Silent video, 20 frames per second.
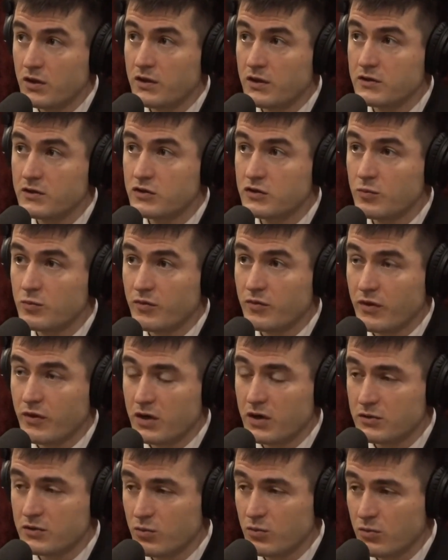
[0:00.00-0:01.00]
in a
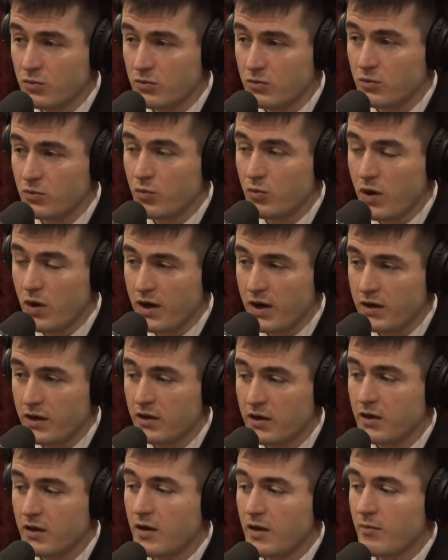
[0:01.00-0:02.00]
supervised
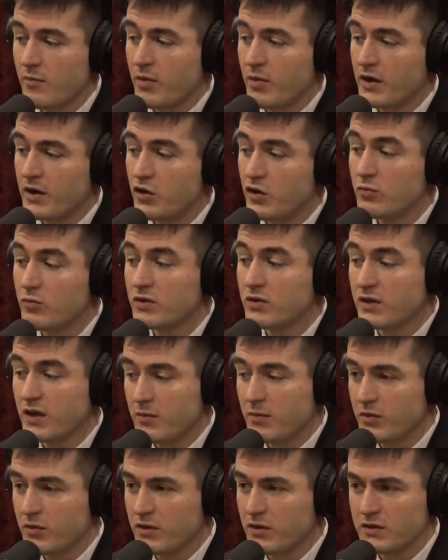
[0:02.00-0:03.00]
way by human
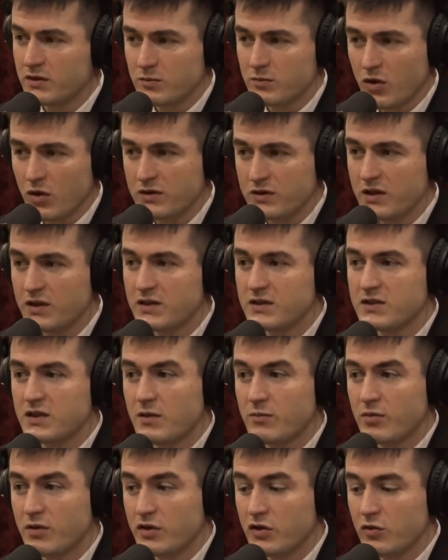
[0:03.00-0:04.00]
labeling. Small data
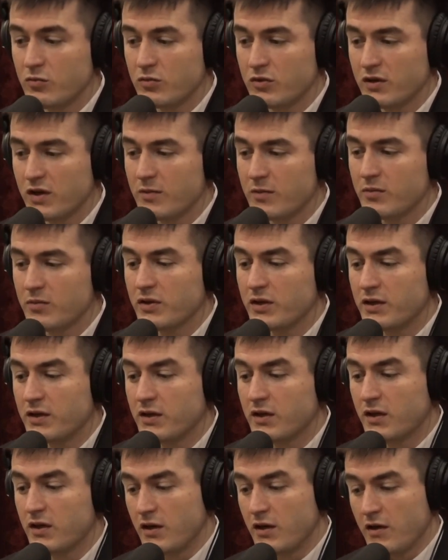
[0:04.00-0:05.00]
set, but human labeling
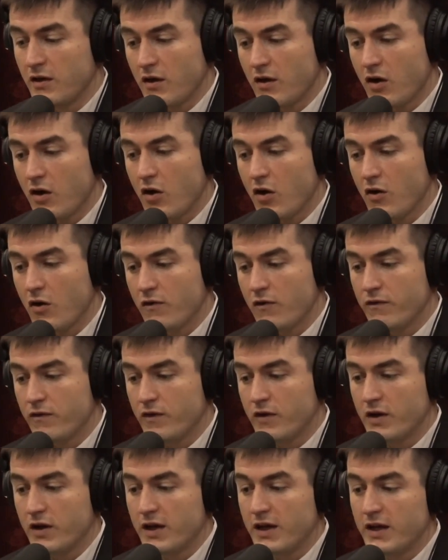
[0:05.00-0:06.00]
of
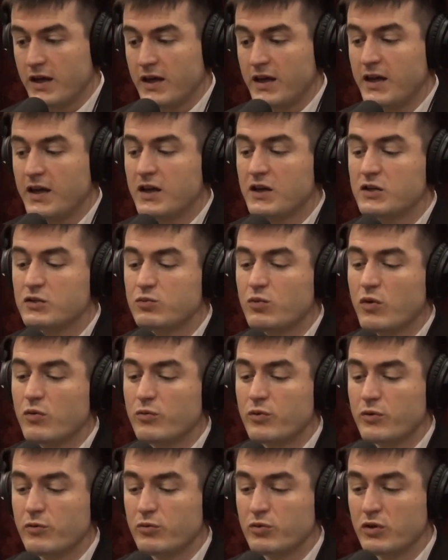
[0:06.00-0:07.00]
here's what
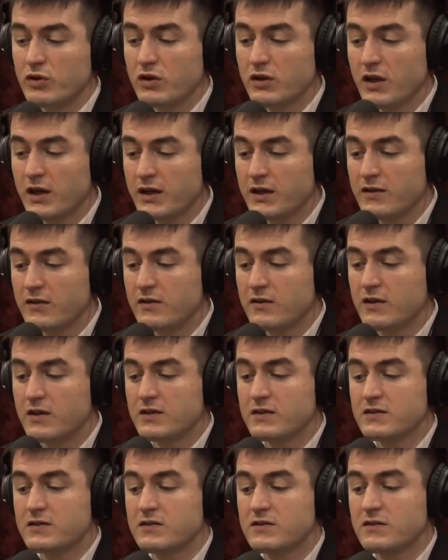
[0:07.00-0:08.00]
we would like
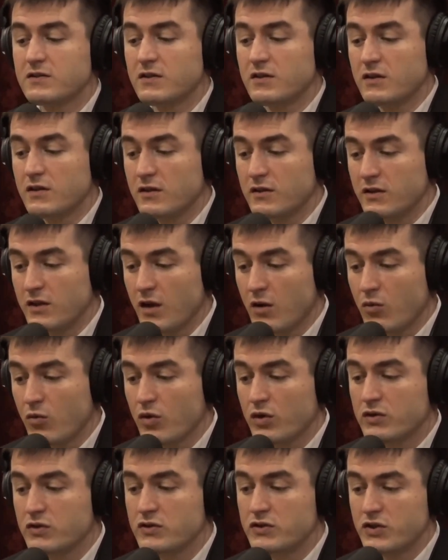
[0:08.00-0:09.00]
this
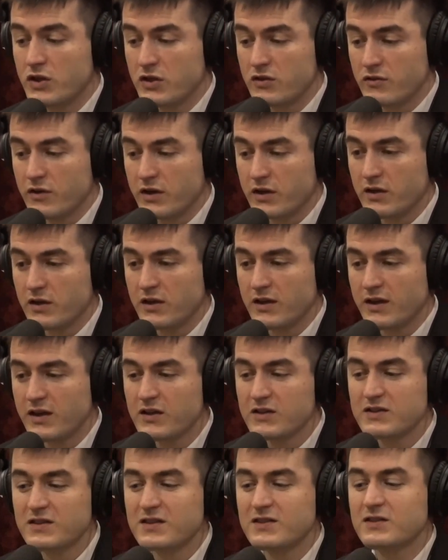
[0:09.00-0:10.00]
network to generate.
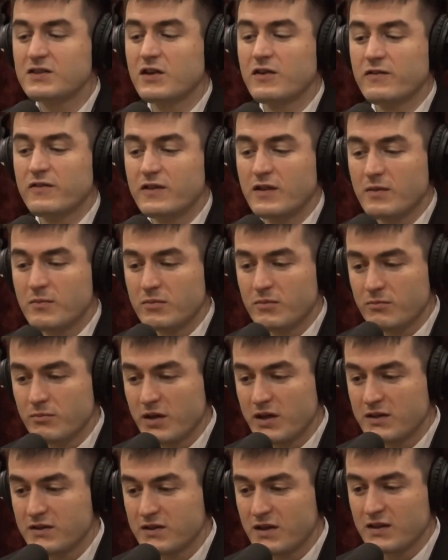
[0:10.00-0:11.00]
Here's the stuff that
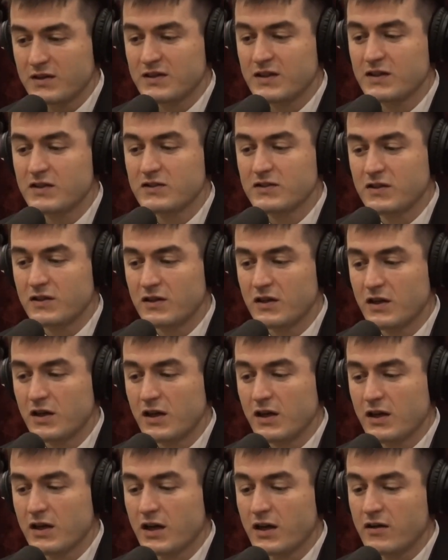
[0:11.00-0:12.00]
makes sense. Here's the
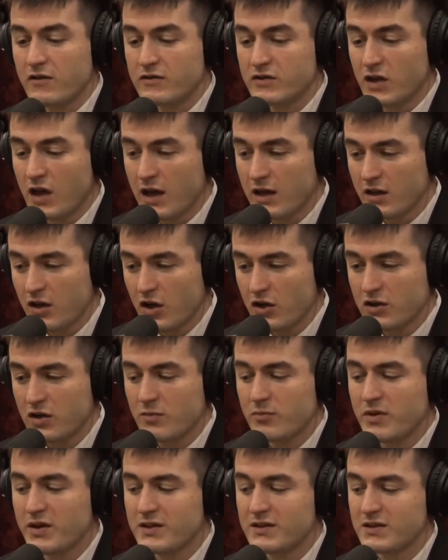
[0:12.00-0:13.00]
kind of dialogue
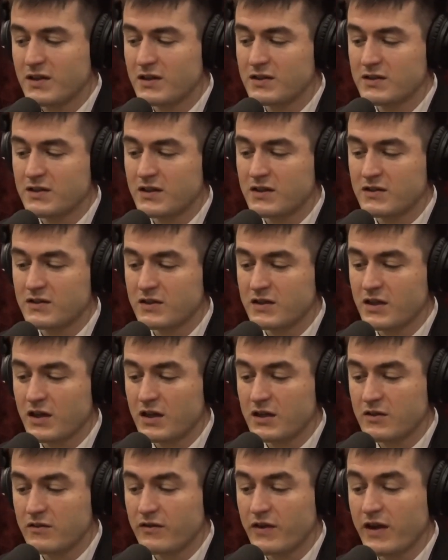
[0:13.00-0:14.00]
that makes sense. Here's the
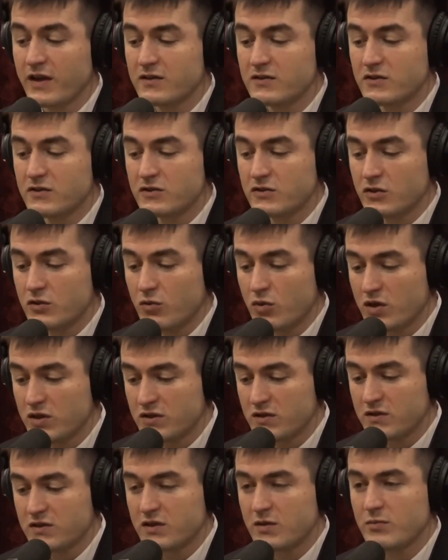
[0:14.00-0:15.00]
kind of answers to
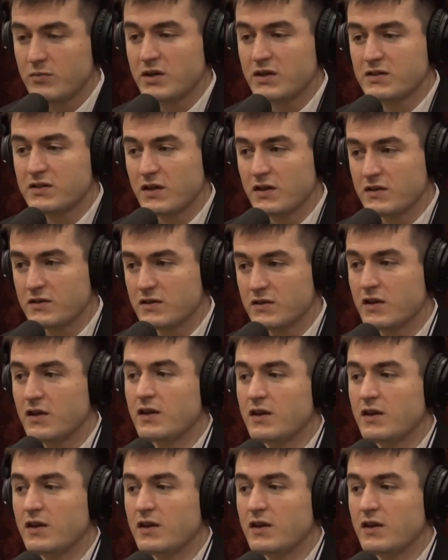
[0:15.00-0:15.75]
questions that make sense.